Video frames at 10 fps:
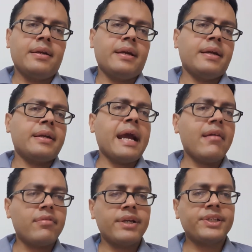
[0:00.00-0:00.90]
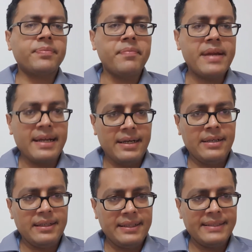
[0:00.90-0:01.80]
an average male
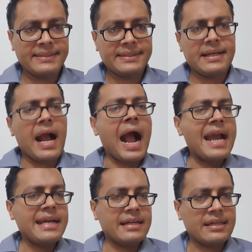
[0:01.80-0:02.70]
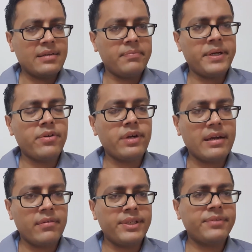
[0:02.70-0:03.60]
is higher compared to an
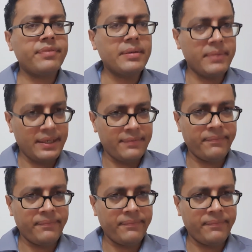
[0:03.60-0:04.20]
average female.